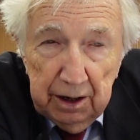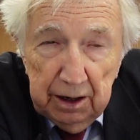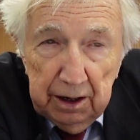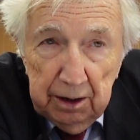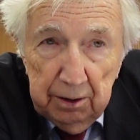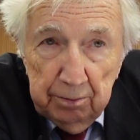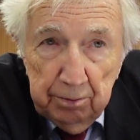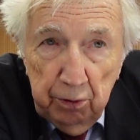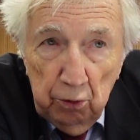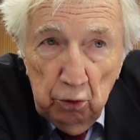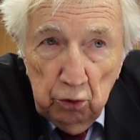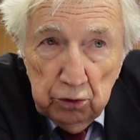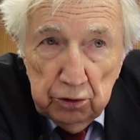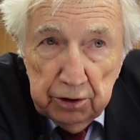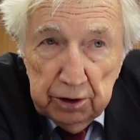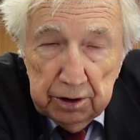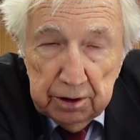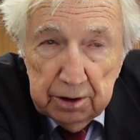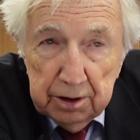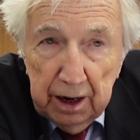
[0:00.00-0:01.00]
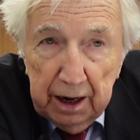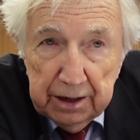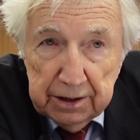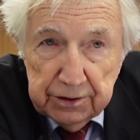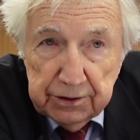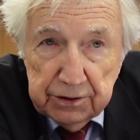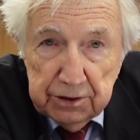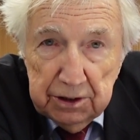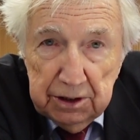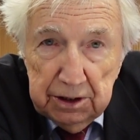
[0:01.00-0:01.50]
important
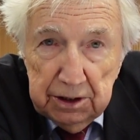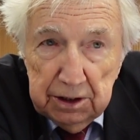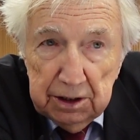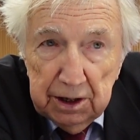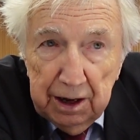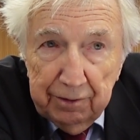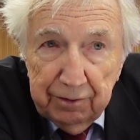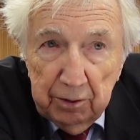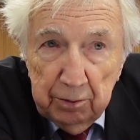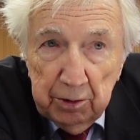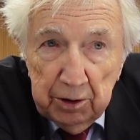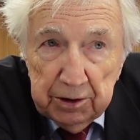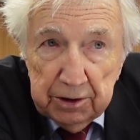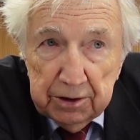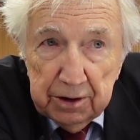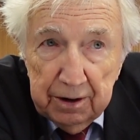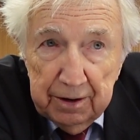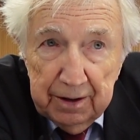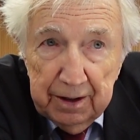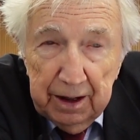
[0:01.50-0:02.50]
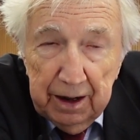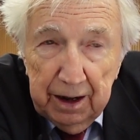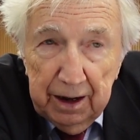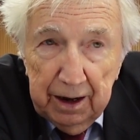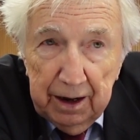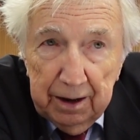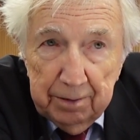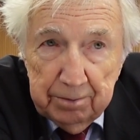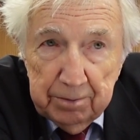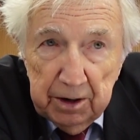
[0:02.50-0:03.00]
as the government
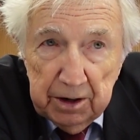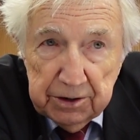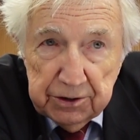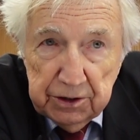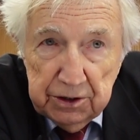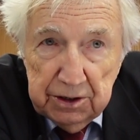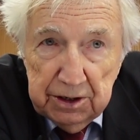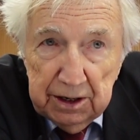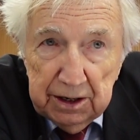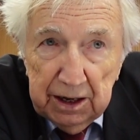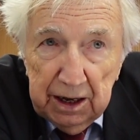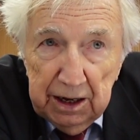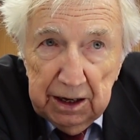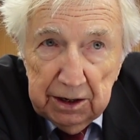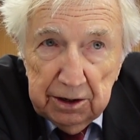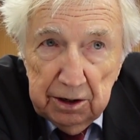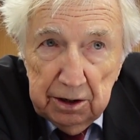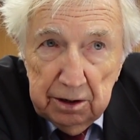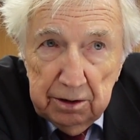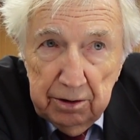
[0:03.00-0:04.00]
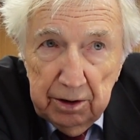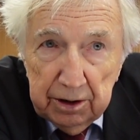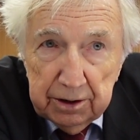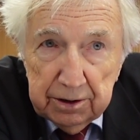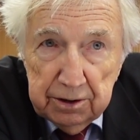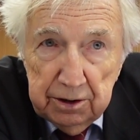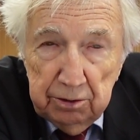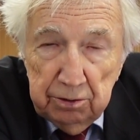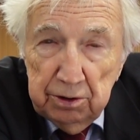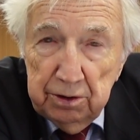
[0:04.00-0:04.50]
has indicated
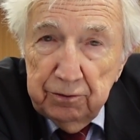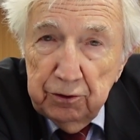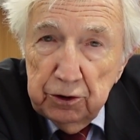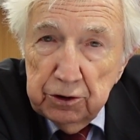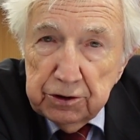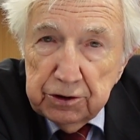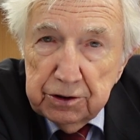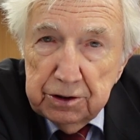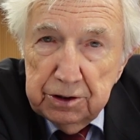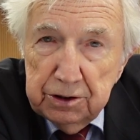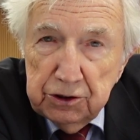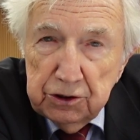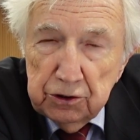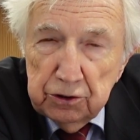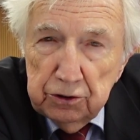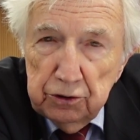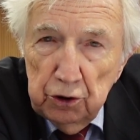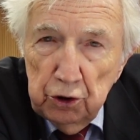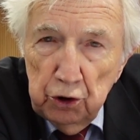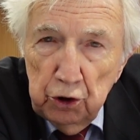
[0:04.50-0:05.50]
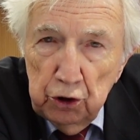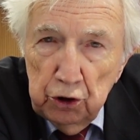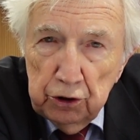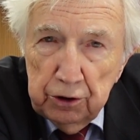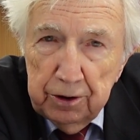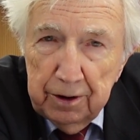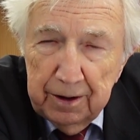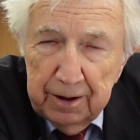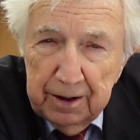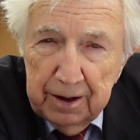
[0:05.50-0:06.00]
that universities should
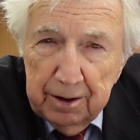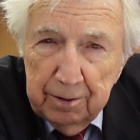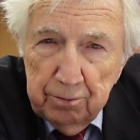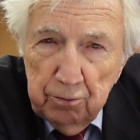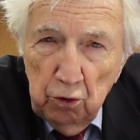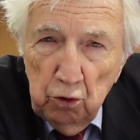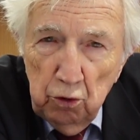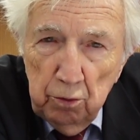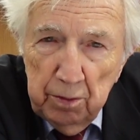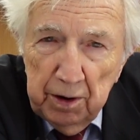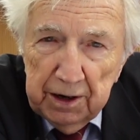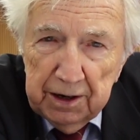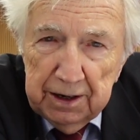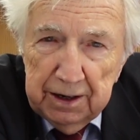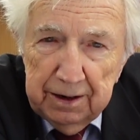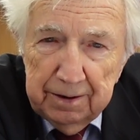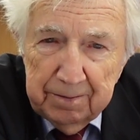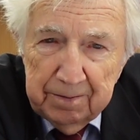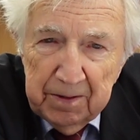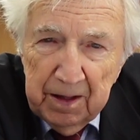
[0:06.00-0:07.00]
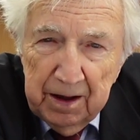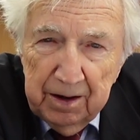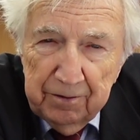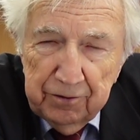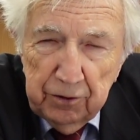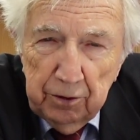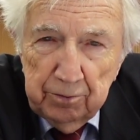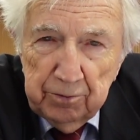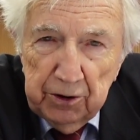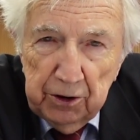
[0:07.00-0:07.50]
earn more money
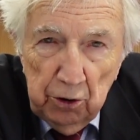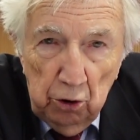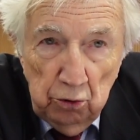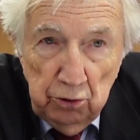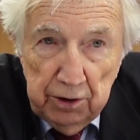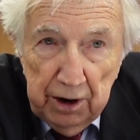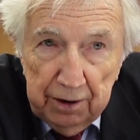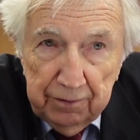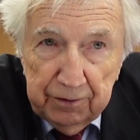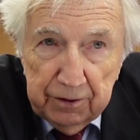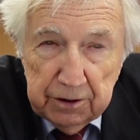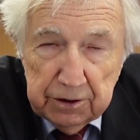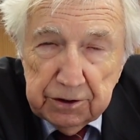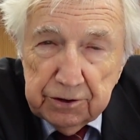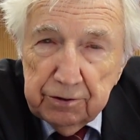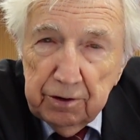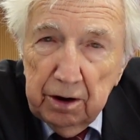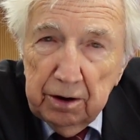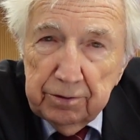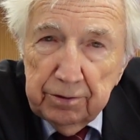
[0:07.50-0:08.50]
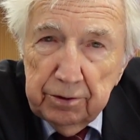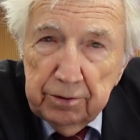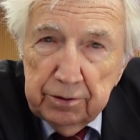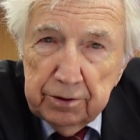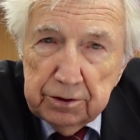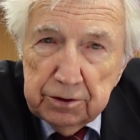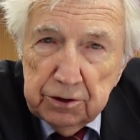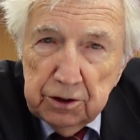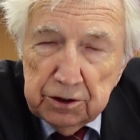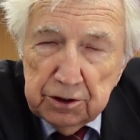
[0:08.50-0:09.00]
from their own efforts rather
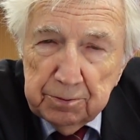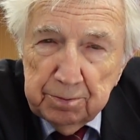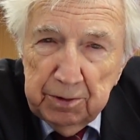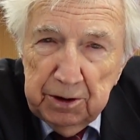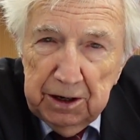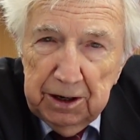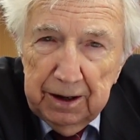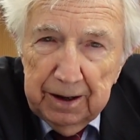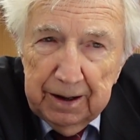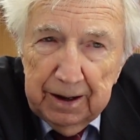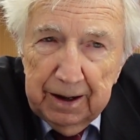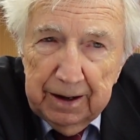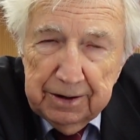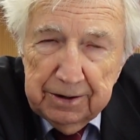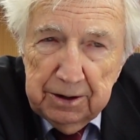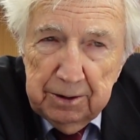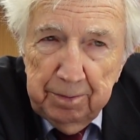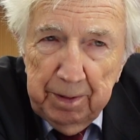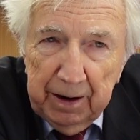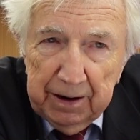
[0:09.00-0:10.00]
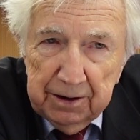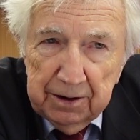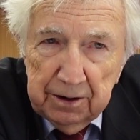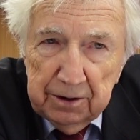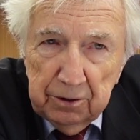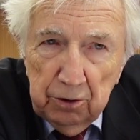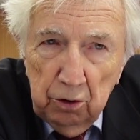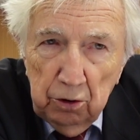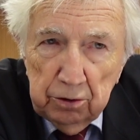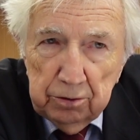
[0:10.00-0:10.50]
than just be
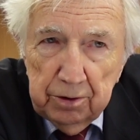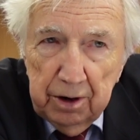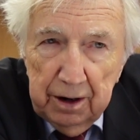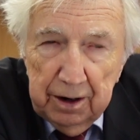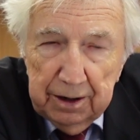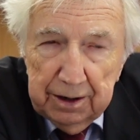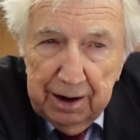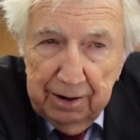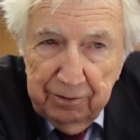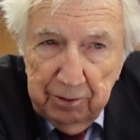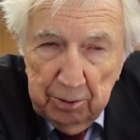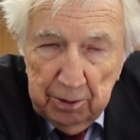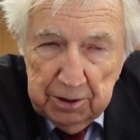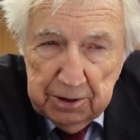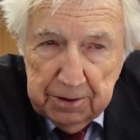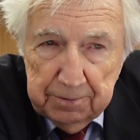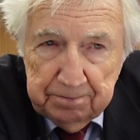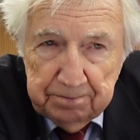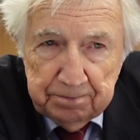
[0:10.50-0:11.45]
dependent on government.